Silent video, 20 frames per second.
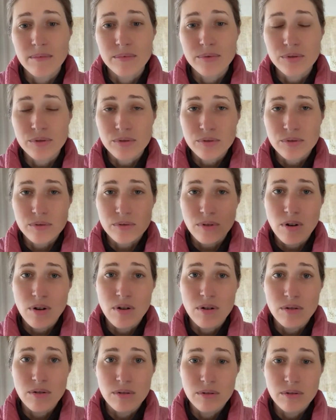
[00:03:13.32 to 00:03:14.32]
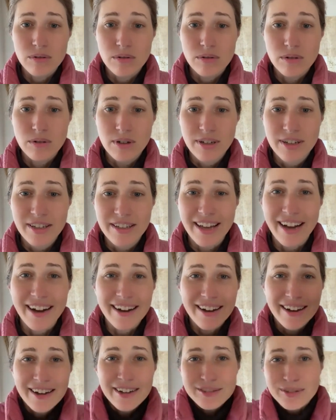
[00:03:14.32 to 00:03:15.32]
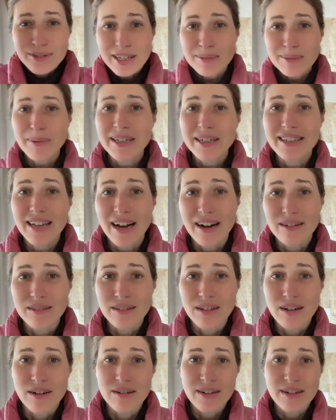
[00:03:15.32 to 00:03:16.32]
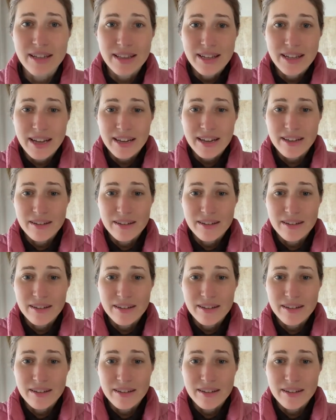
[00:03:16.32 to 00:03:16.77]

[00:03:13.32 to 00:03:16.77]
So yeah, so that's my download. And then I